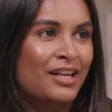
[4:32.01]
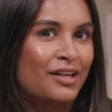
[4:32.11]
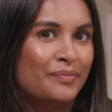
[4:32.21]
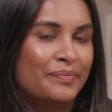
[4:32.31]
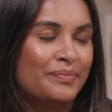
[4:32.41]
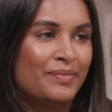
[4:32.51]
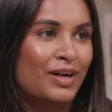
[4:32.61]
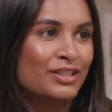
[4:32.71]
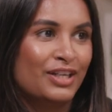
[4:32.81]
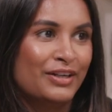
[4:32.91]

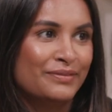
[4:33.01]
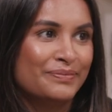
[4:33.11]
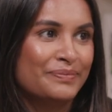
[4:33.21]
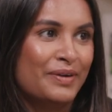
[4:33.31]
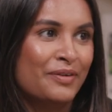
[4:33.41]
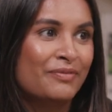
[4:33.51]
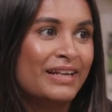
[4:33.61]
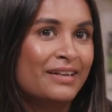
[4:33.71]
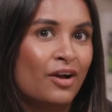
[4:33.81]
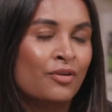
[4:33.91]
I don't. I'm
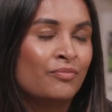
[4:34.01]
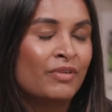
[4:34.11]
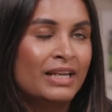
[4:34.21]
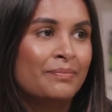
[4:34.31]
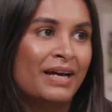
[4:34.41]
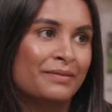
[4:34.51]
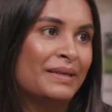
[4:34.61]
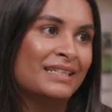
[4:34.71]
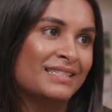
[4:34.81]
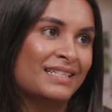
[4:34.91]
really bad at
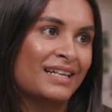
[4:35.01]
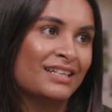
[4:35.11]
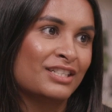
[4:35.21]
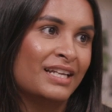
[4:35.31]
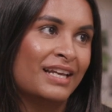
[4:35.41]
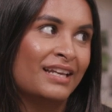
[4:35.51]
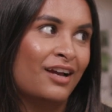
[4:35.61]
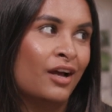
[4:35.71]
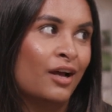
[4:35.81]
balancing, actually.